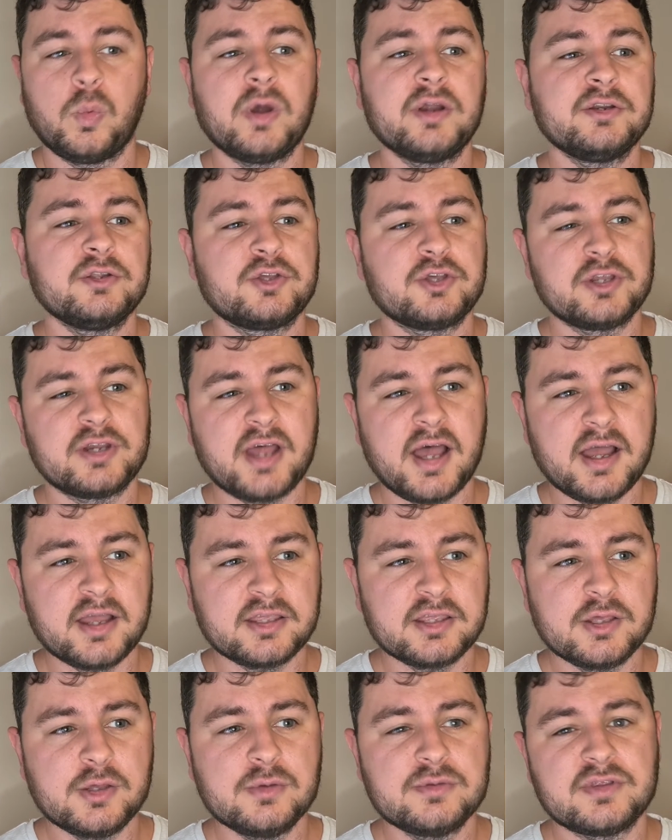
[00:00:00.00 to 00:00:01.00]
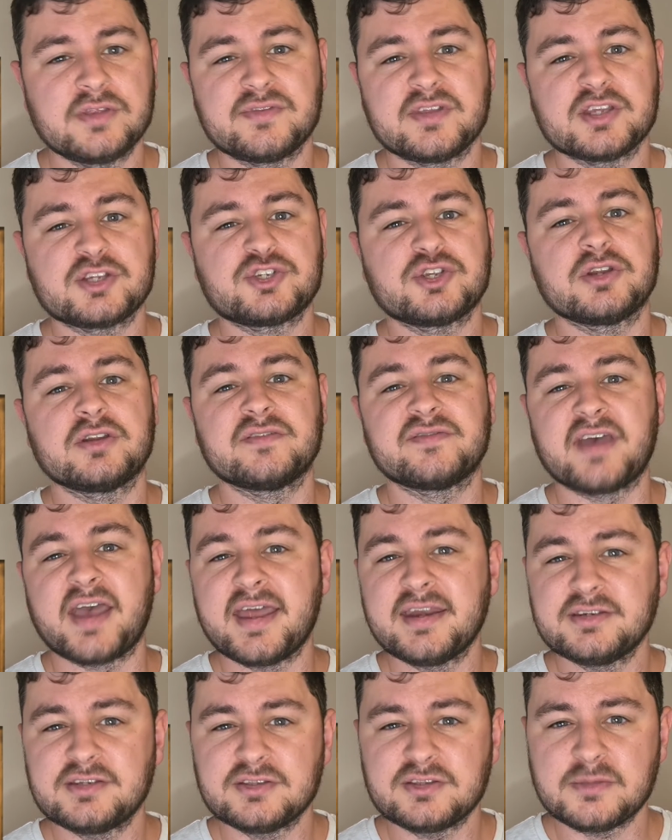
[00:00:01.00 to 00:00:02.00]
One could argue that this should have
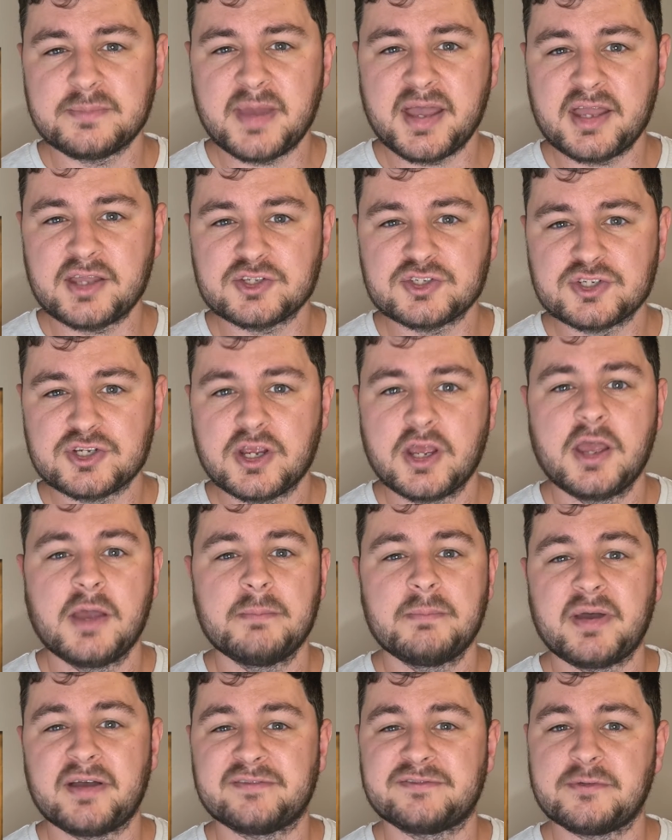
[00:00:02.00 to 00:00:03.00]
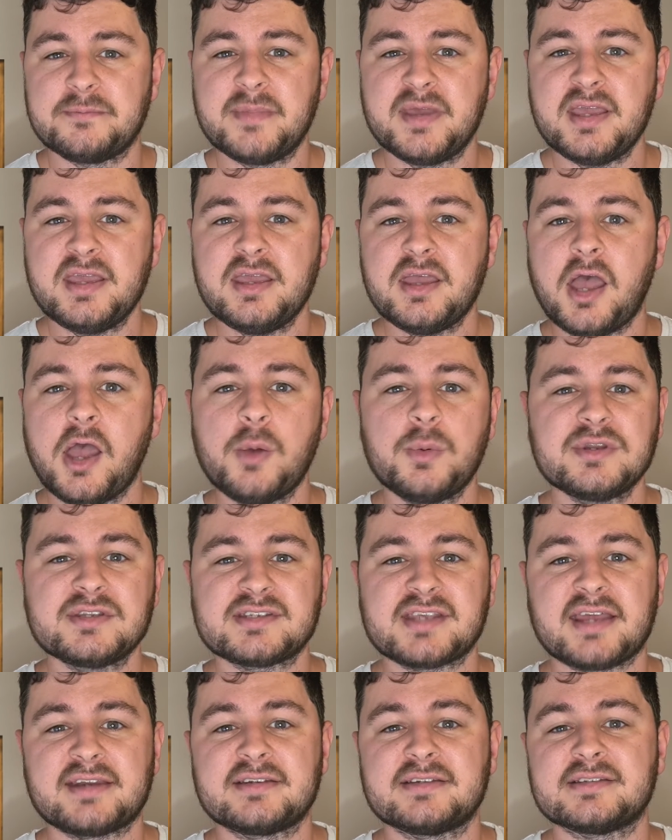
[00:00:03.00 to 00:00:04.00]
ended the match, but for me, Owens
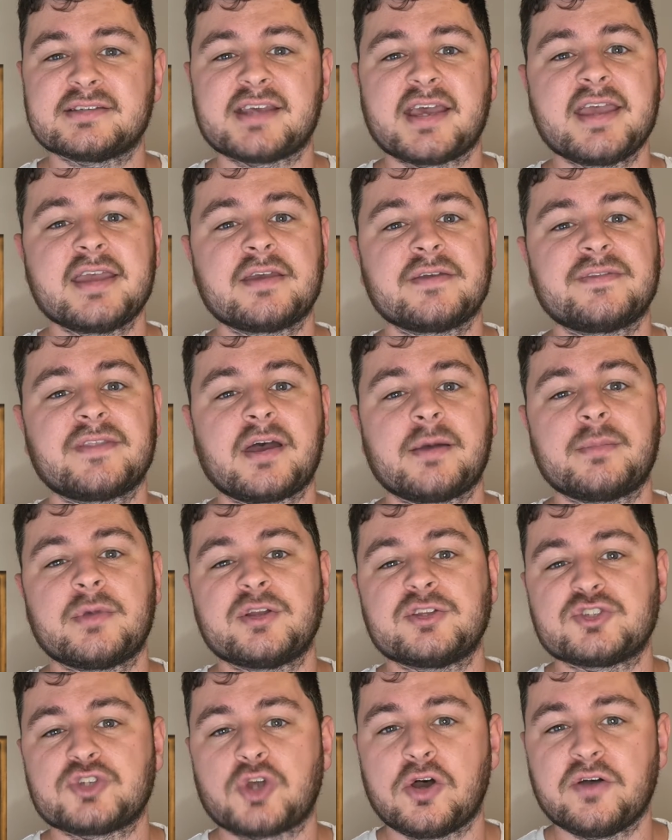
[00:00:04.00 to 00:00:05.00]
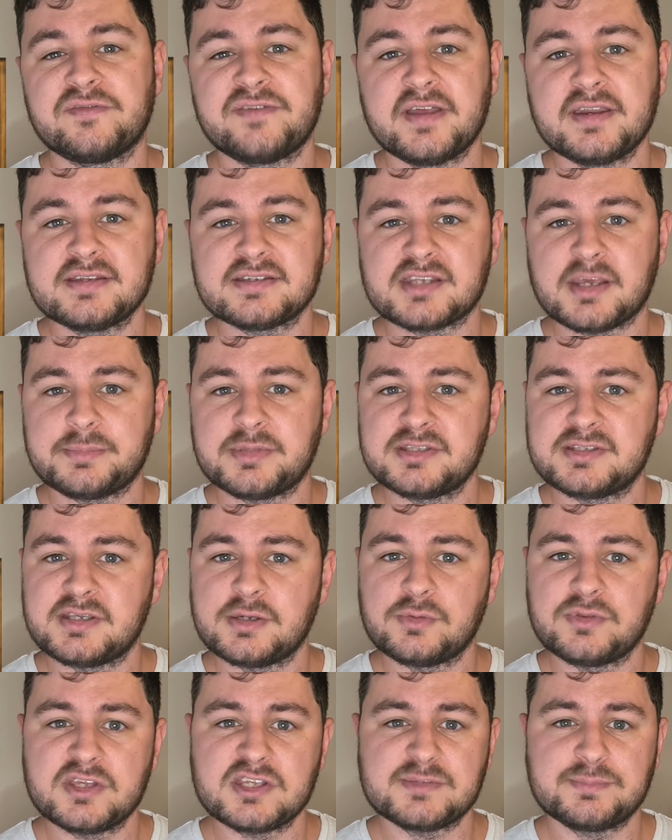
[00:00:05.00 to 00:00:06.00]
hadn't taken that much offense up
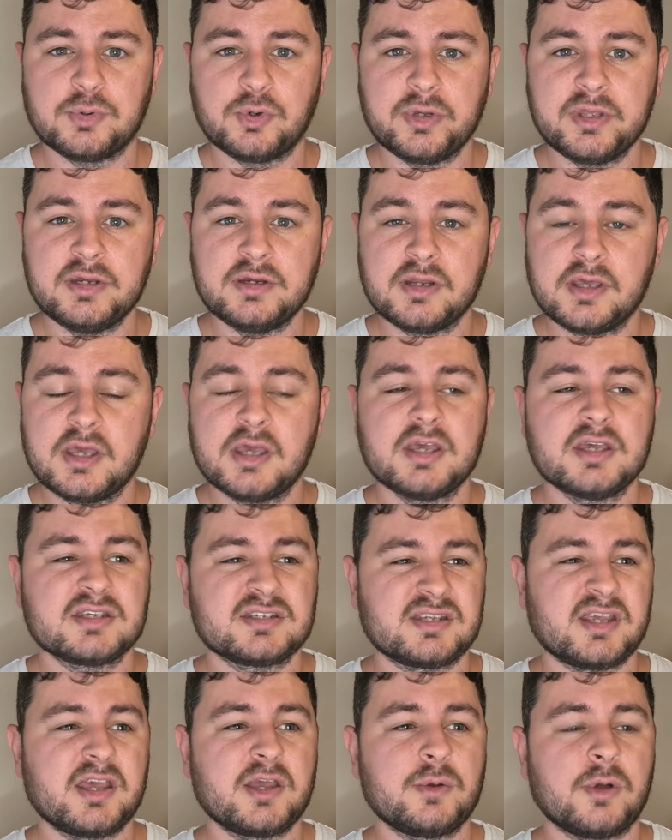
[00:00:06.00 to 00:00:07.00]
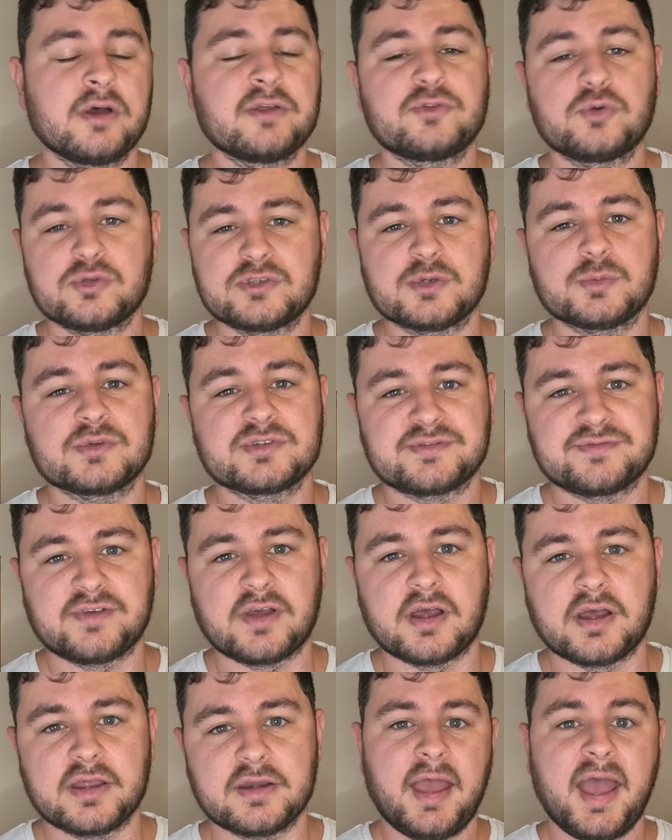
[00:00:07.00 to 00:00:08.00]
until this point, so I thought it was
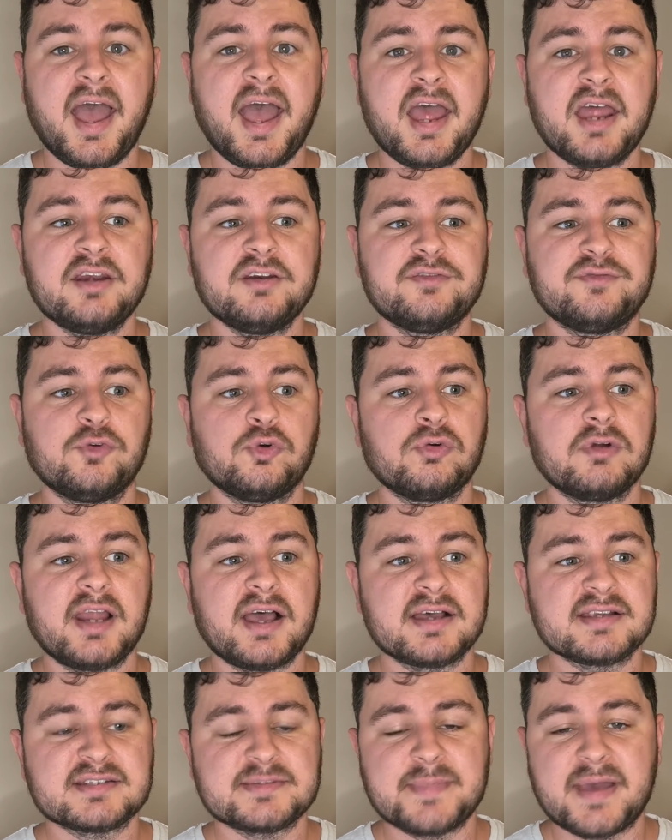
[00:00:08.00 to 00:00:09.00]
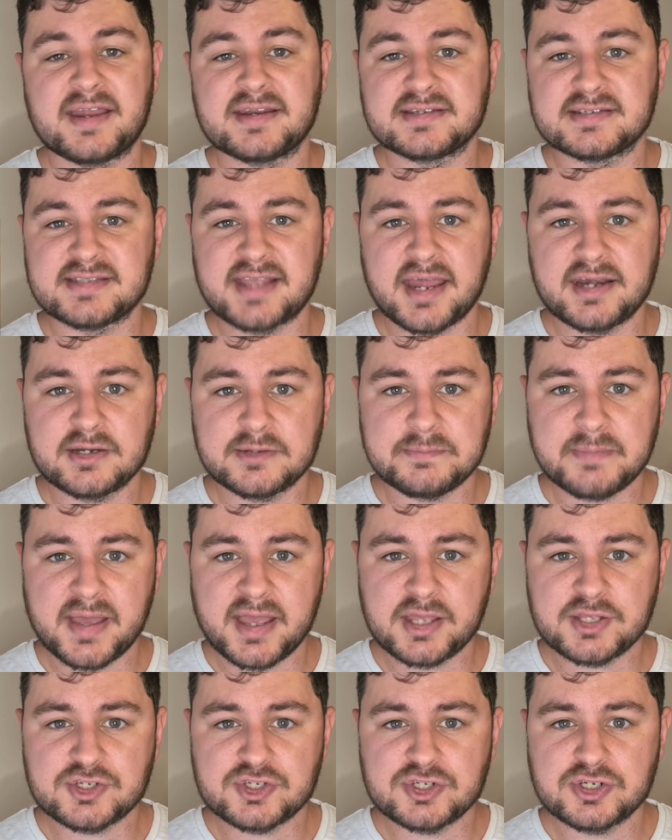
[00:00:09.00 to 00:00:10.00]
fine. And for a last man standing
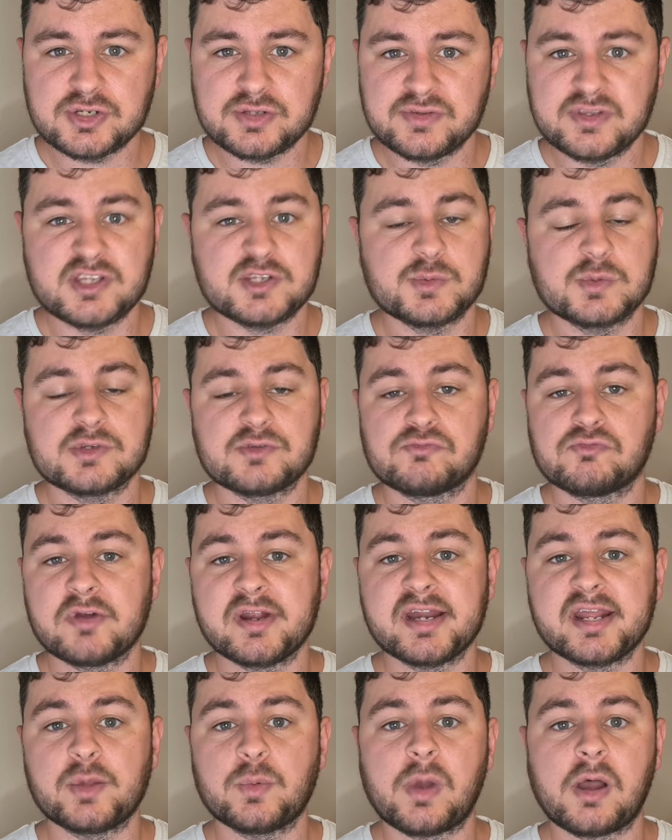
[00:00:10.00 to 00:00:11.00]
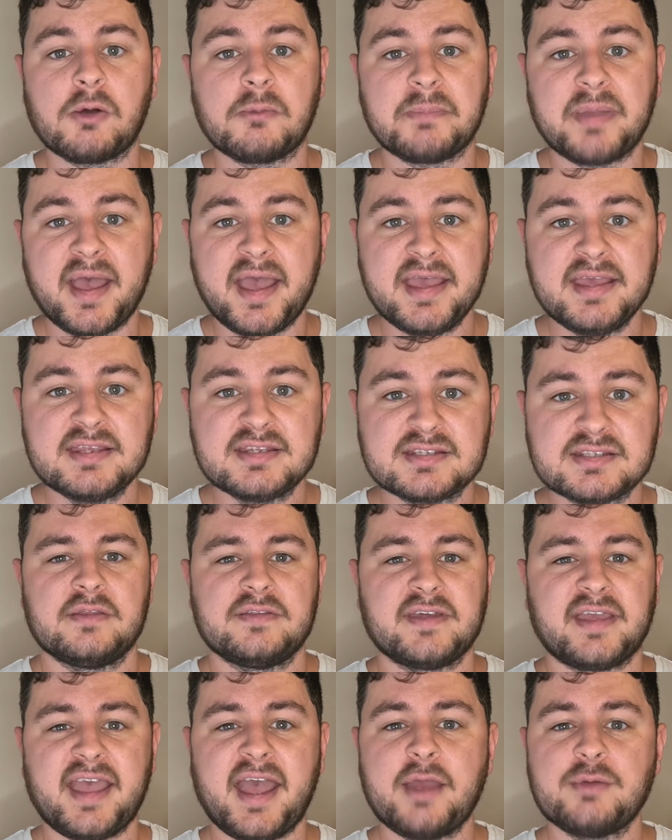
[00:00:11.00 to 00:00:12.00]
match, this was really well paced.
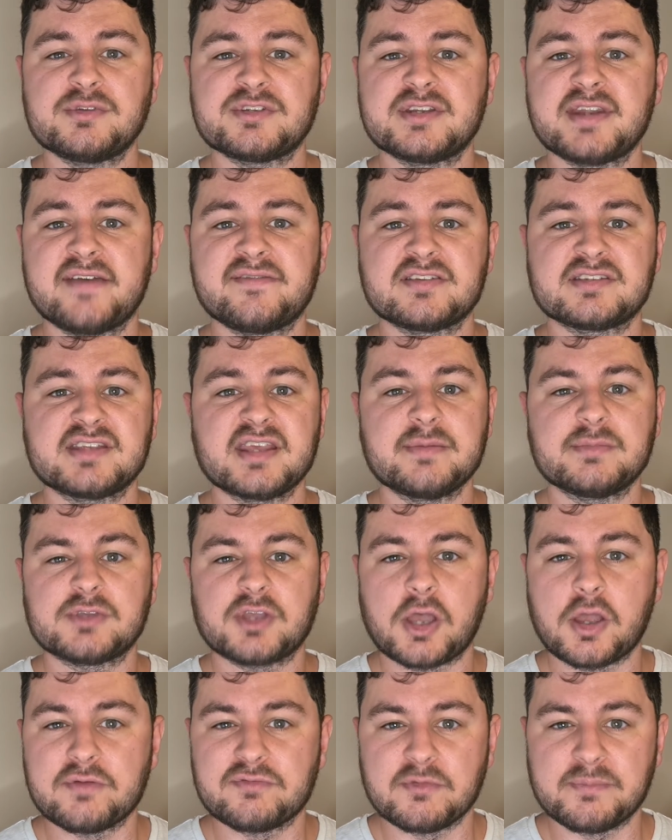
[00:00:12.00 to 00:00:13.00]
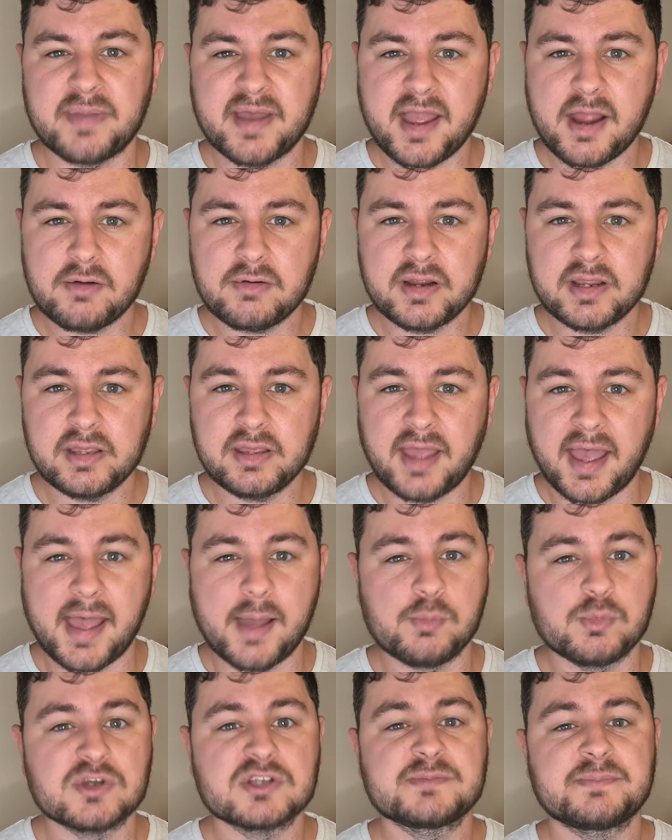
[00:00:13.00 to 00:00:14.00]
The counts never seemed overbearing
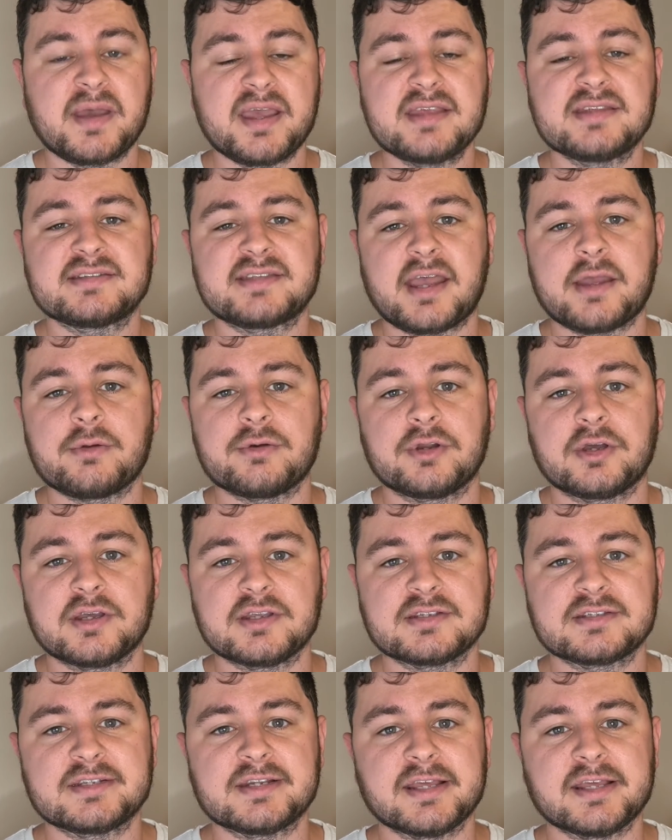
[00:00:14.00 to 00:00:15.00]
and were spaced out nicely.